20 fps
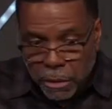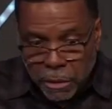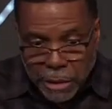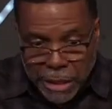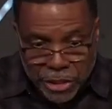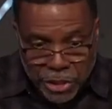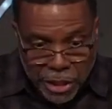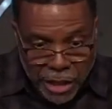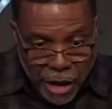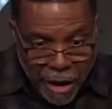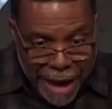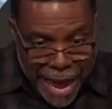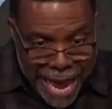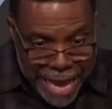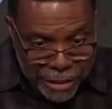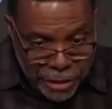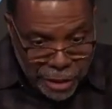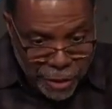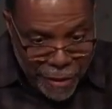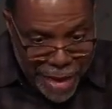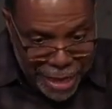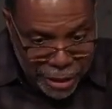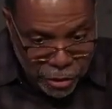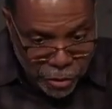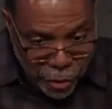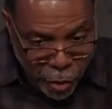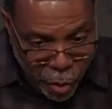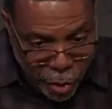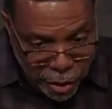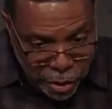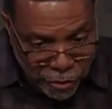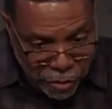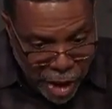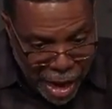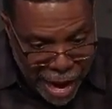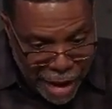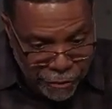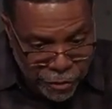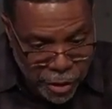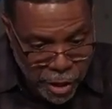They said, Our hands have handled the word of
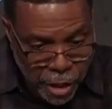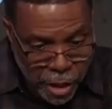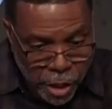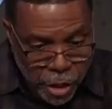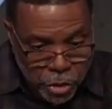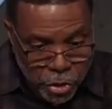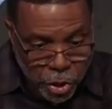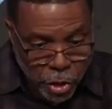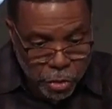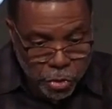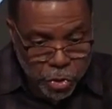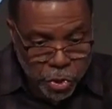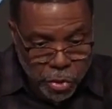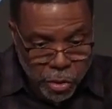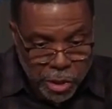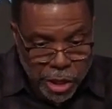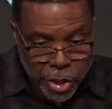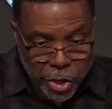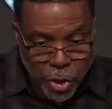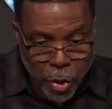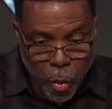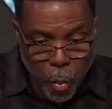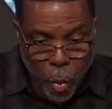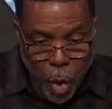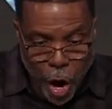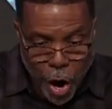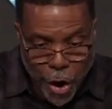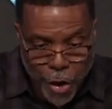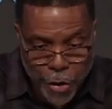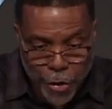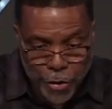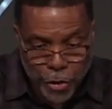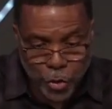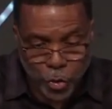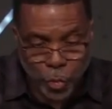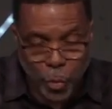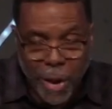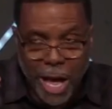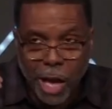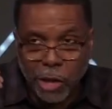life. So truly the word
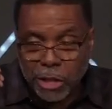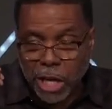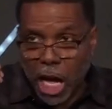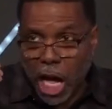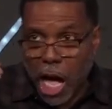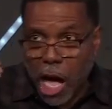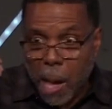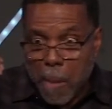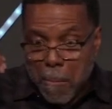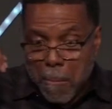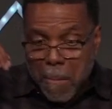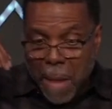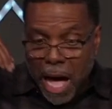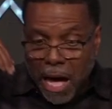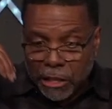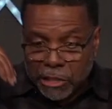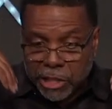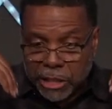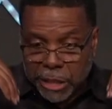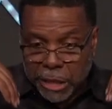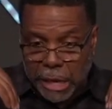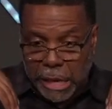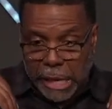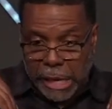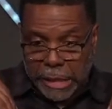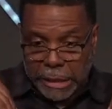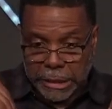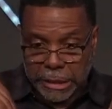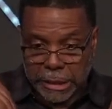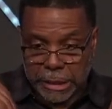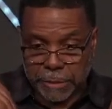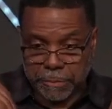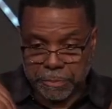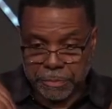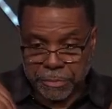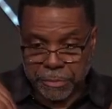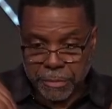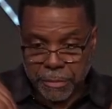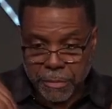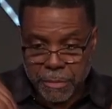dwelt amongst us
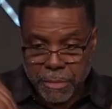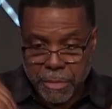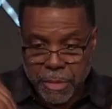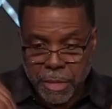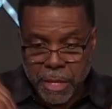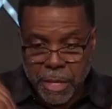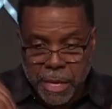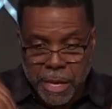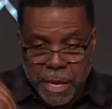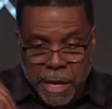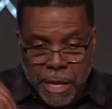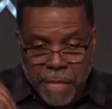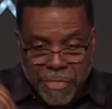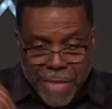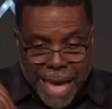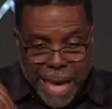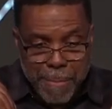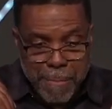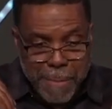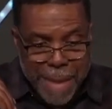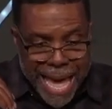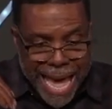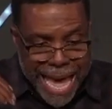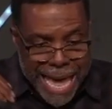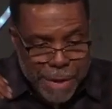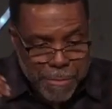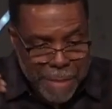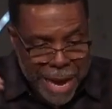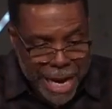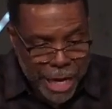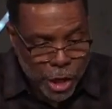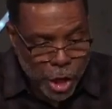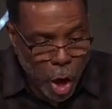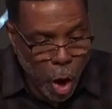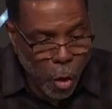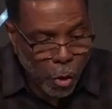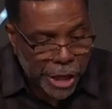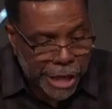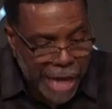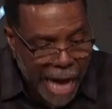that man may
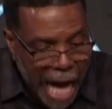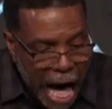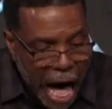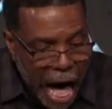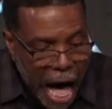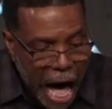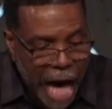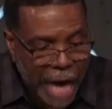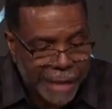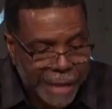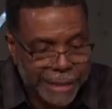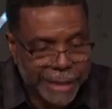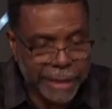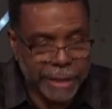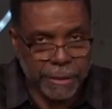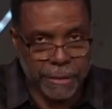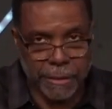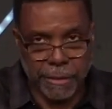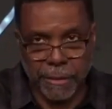know God